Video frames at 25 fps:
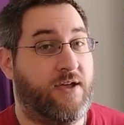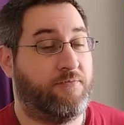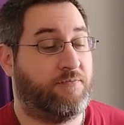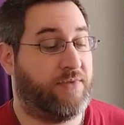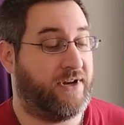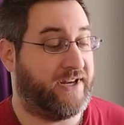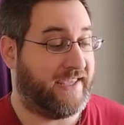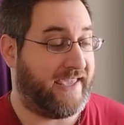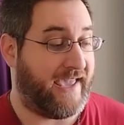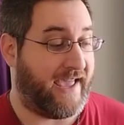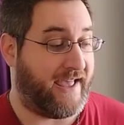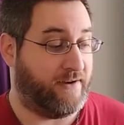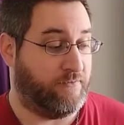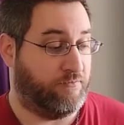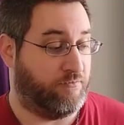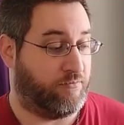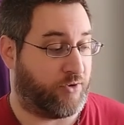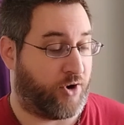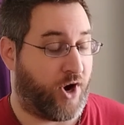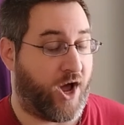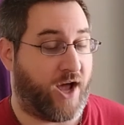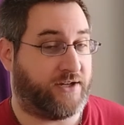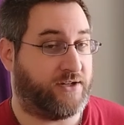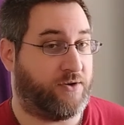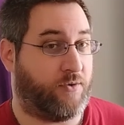But again,
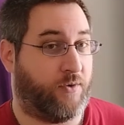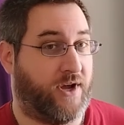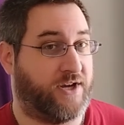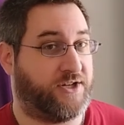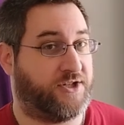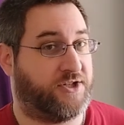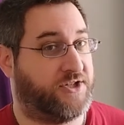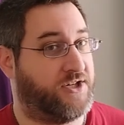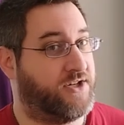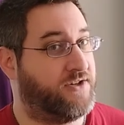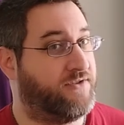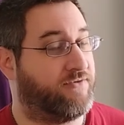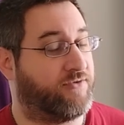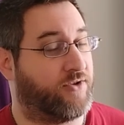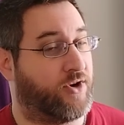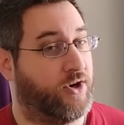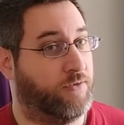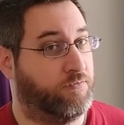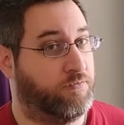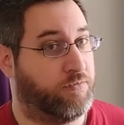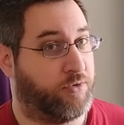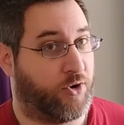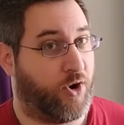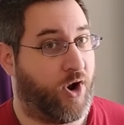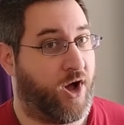broad question for a
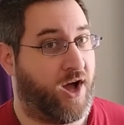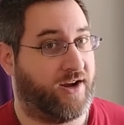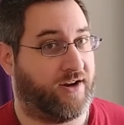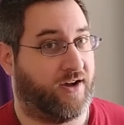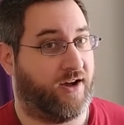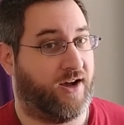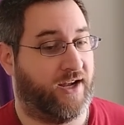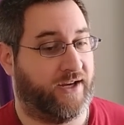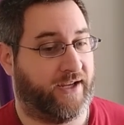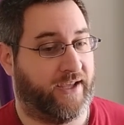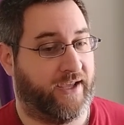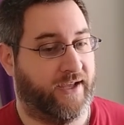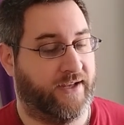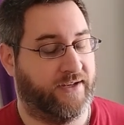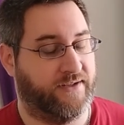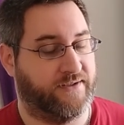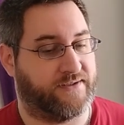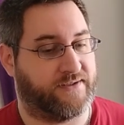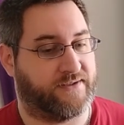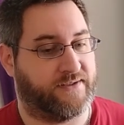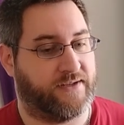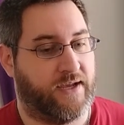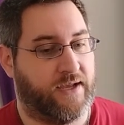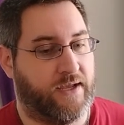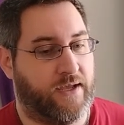broad
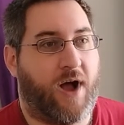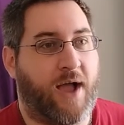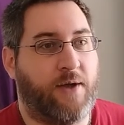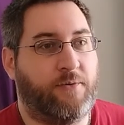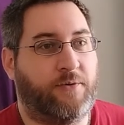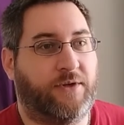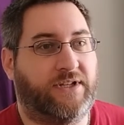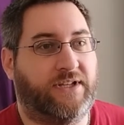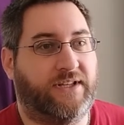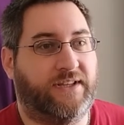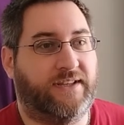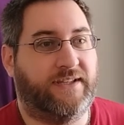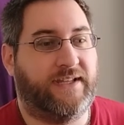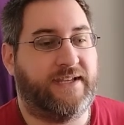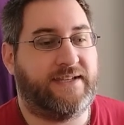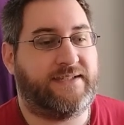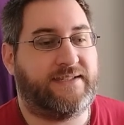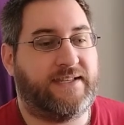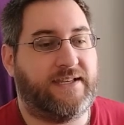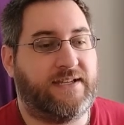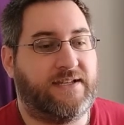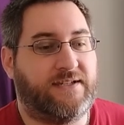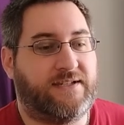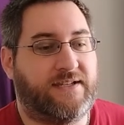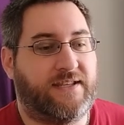audience. I would
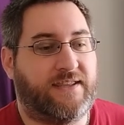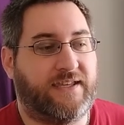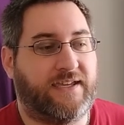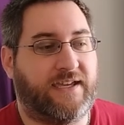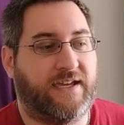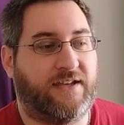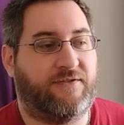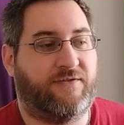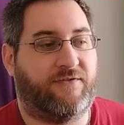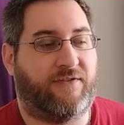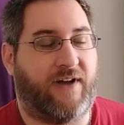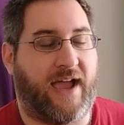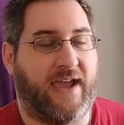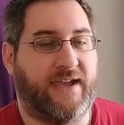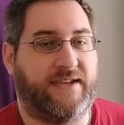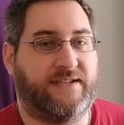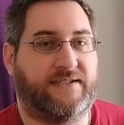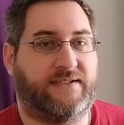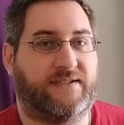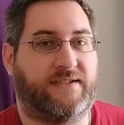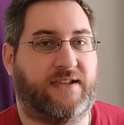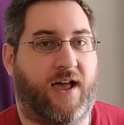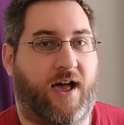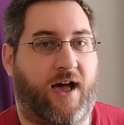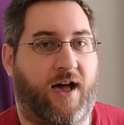listen to the
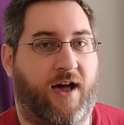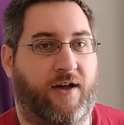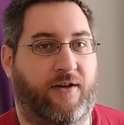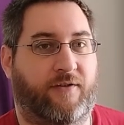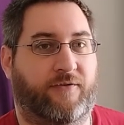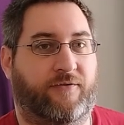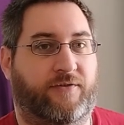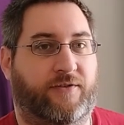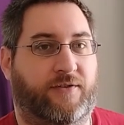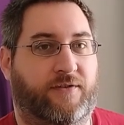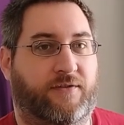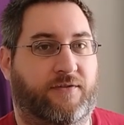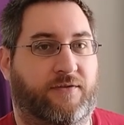advice of